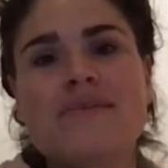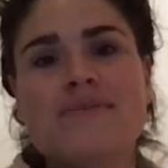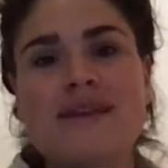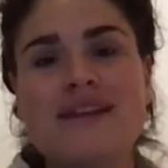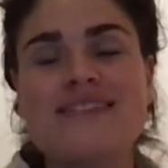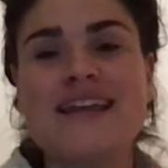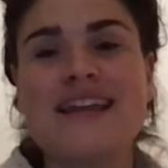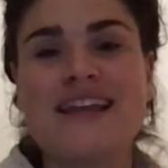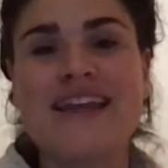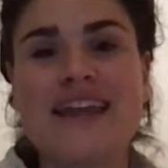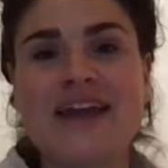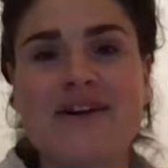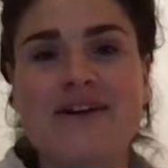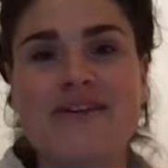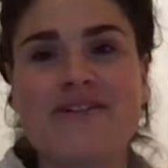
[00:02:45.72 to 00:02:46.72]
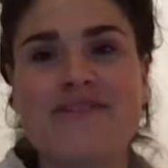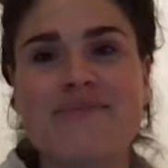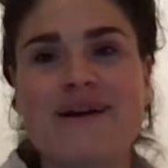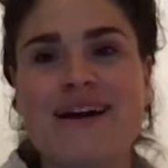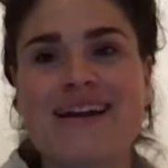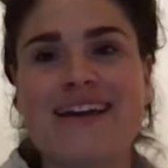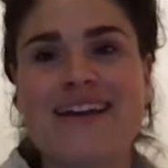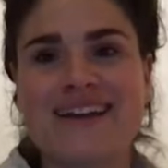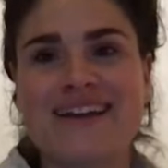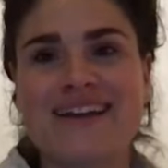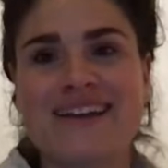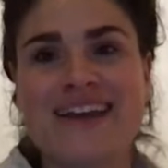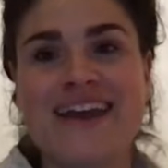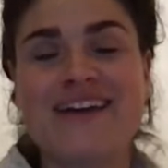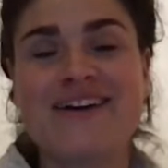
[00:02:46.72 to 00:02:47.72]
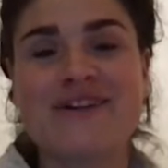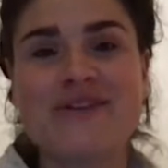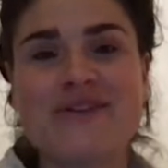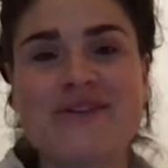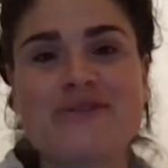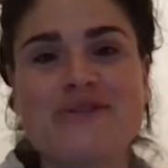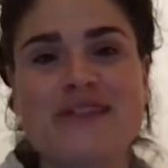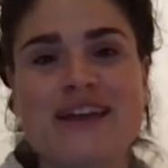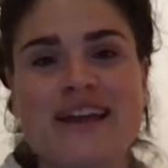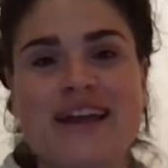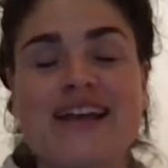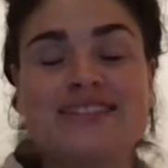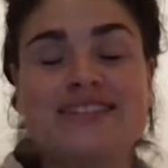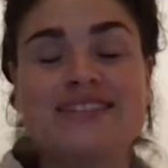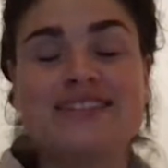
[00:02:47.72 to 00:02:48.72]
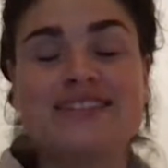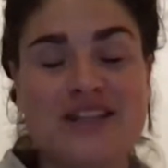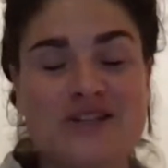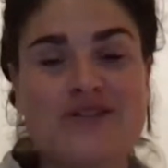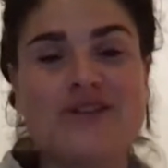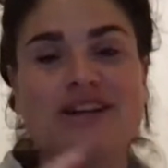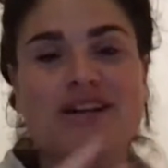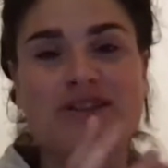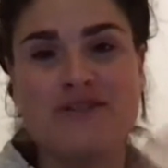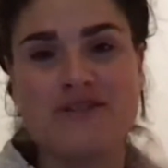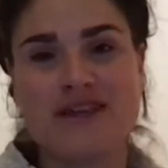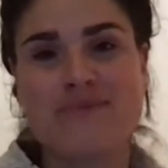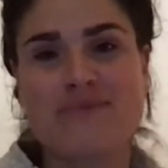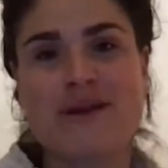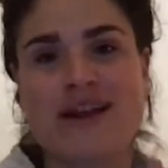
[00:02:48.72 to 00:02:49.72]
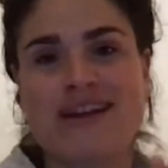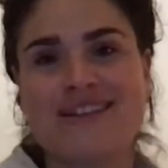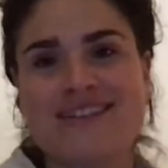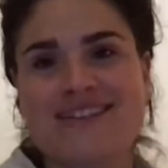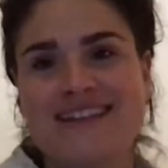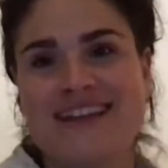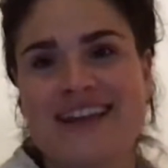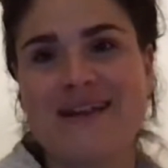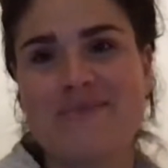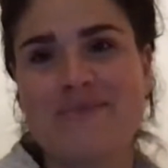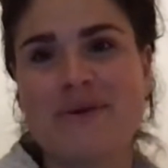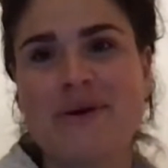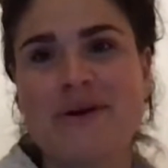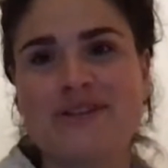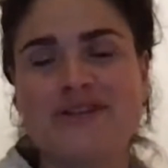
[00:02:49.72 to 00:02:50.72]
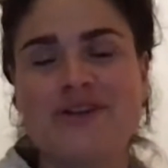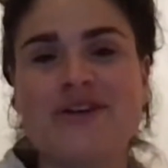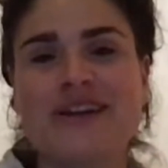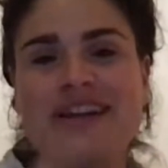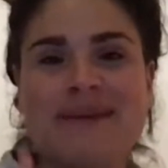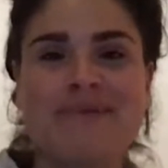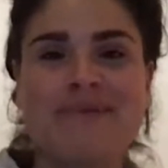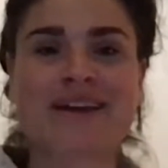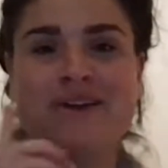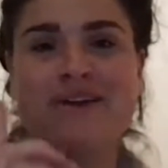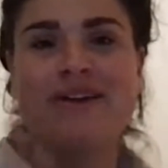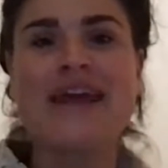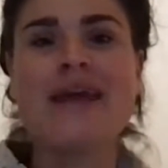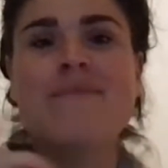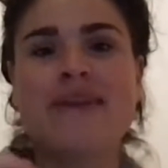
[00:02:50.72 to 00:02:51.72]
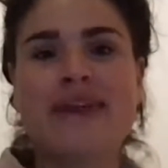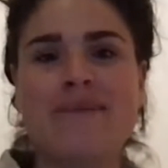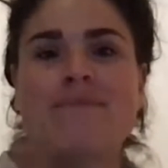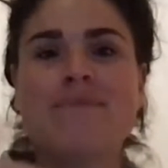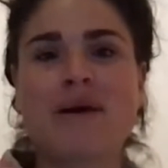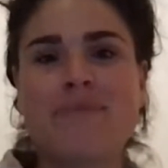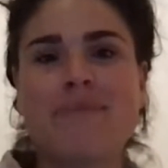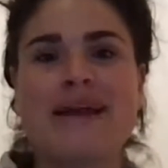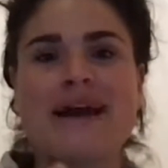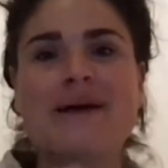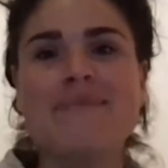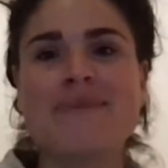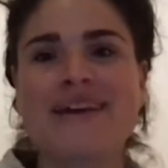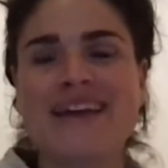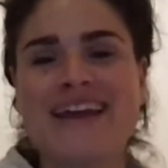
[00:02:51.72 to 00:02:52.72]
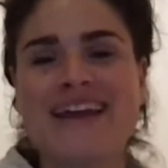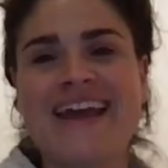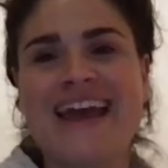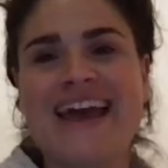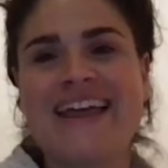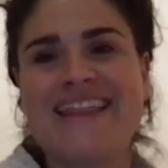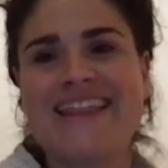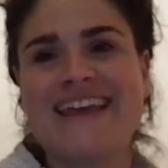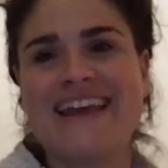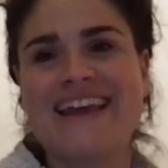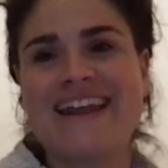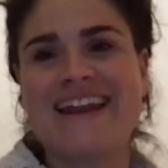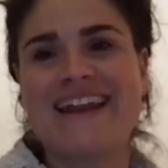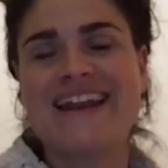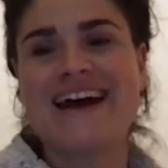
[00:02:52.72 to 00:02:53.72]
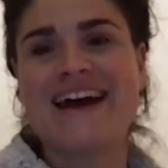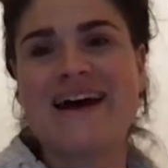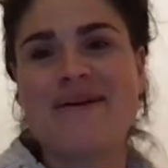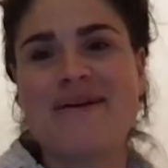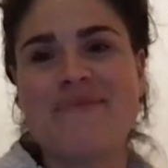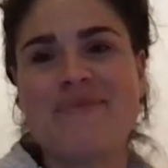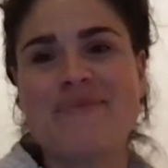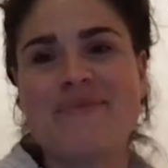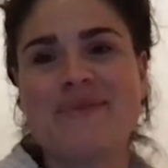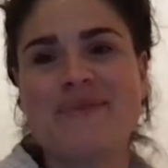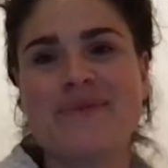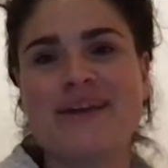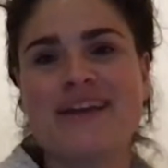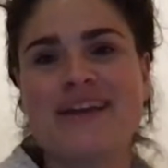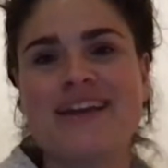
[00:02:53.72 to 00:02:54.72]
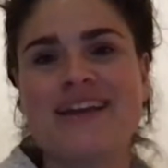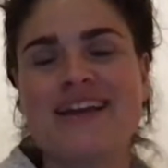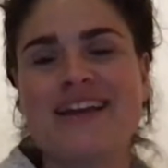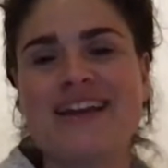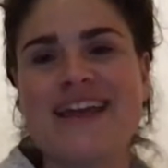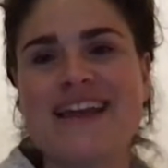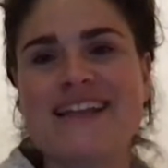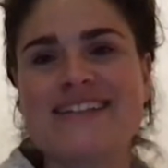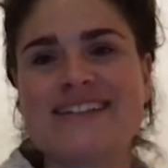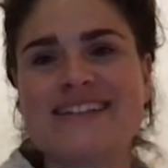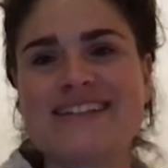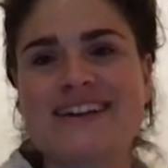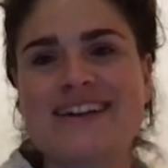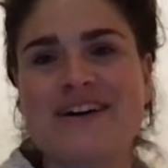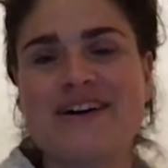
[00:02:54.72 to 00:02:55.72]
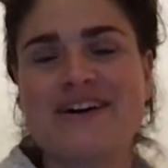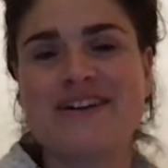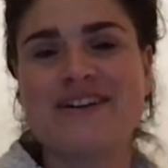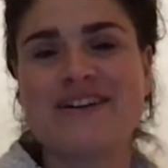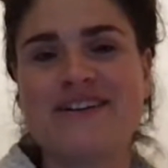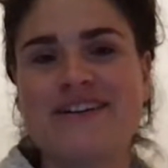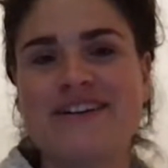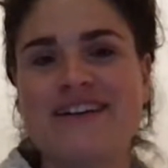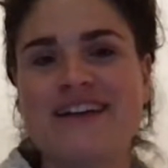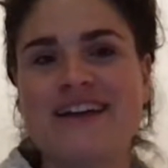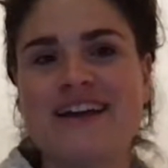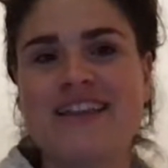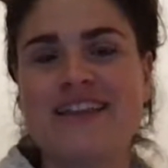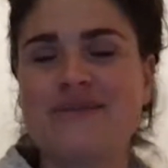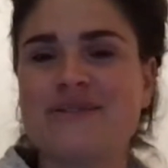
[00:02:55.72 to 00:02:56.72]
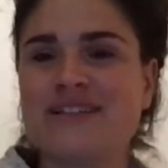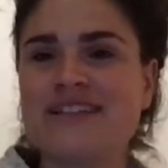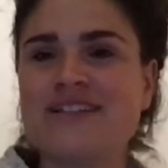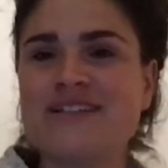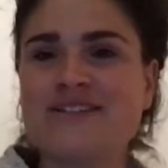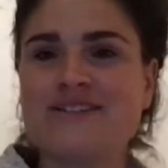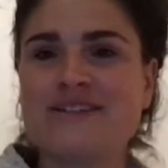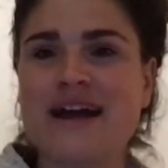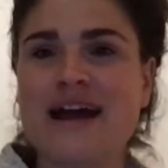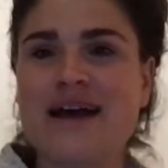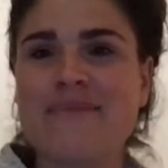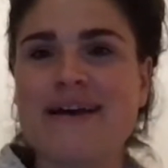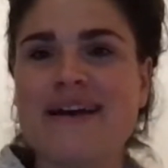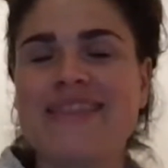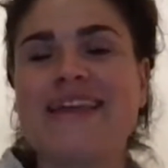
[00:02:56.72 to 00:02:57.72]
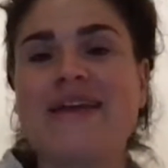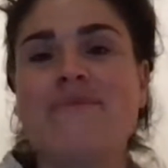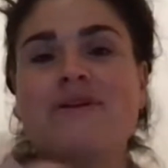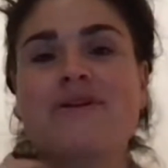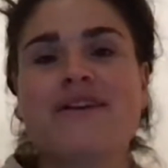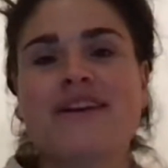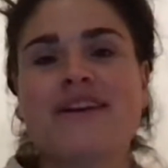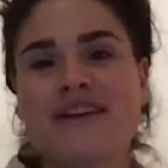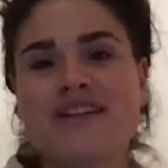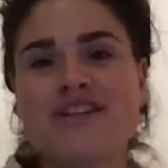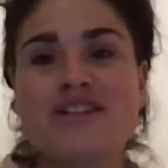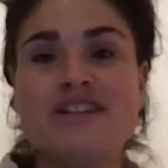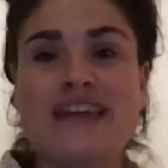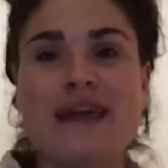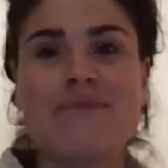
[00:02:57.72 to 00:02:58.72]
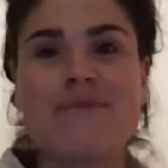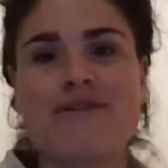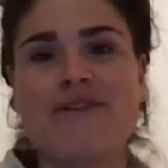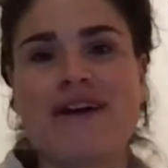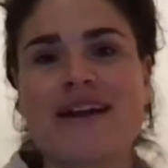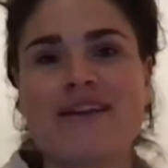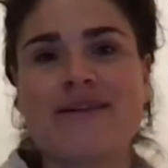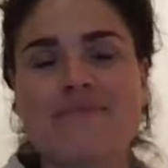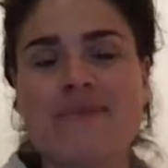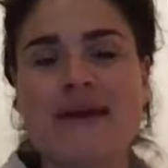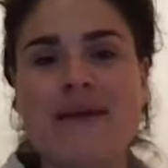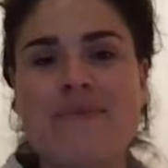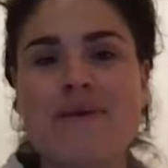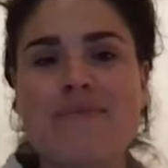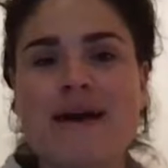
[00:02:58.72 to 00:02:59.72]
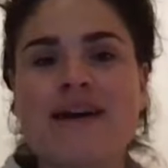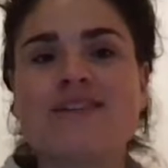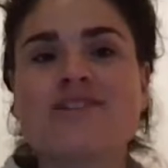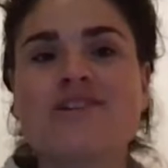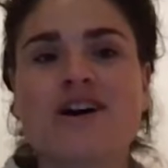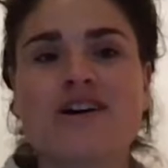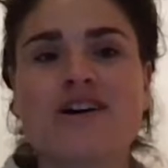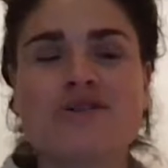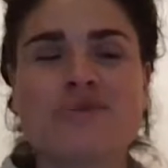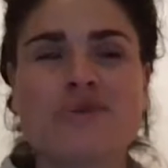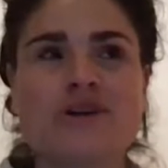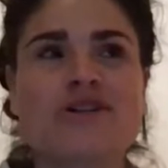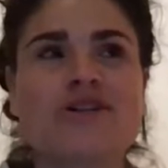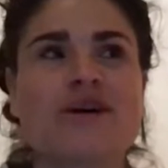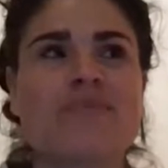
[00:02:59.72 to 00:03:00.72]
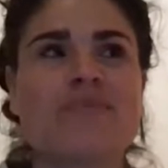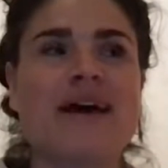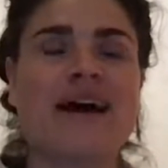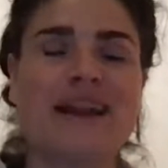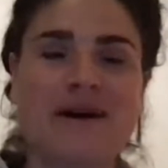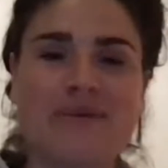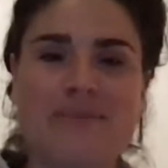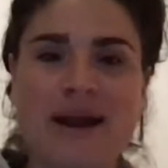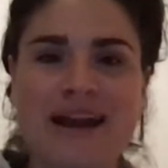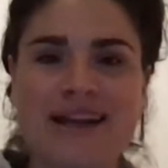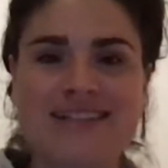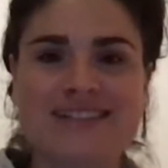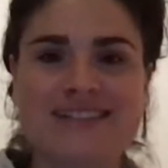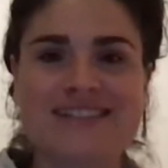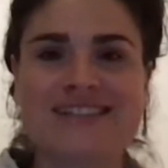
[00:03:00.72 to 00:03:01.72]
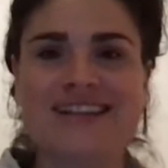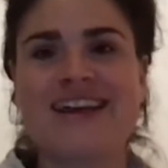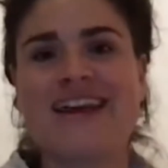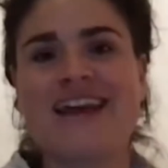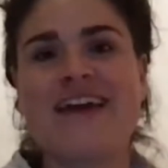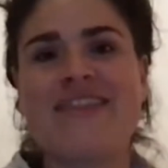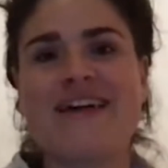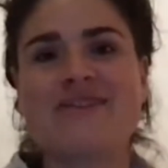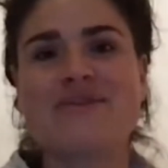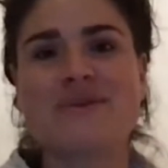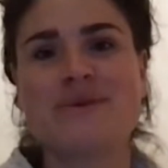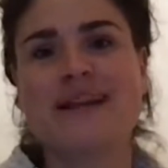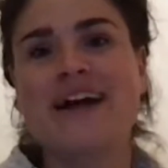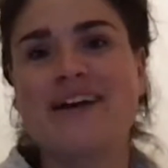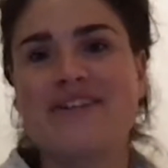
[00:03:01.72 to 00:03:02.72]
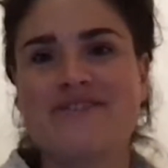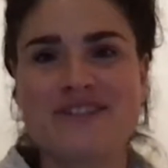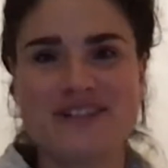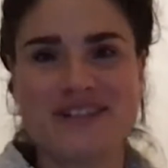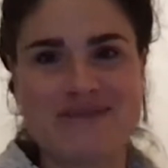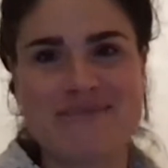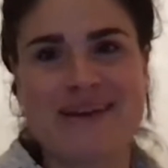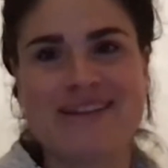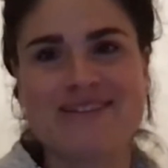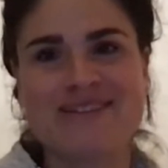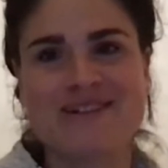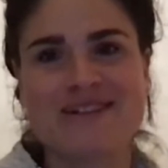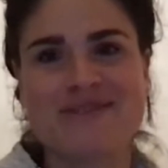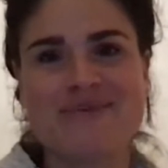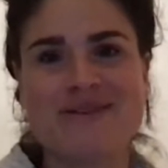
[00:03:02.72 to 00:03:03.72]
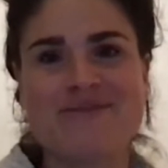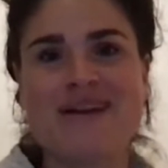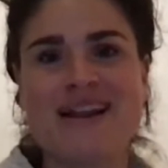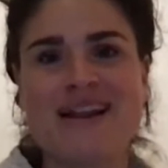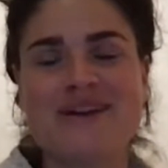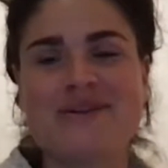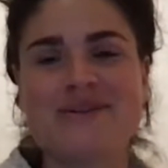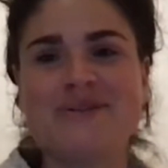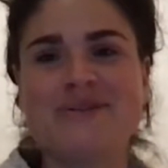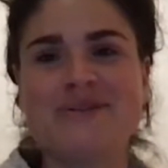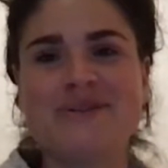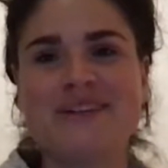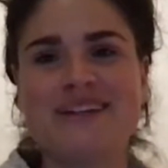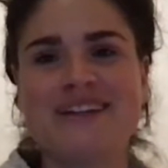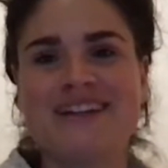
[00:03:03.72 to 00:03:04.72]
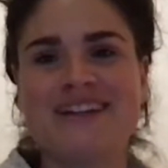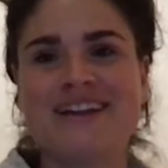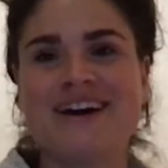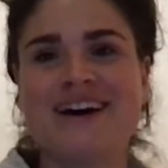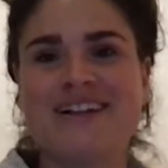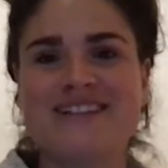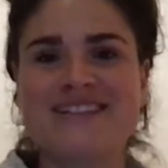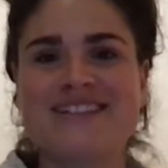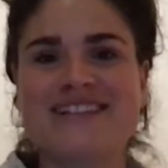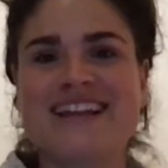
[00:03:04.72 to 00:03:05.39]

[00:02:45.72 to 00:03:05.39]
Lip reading: being taken care of by Gayle as their doula through their pregnancy and birth. So her name kept popping up. And then we connected on, I think it was Instagram, and then she came and ran a baby massage workshop at our practice, and that's where we officially met. So it's been really cool, yeah, just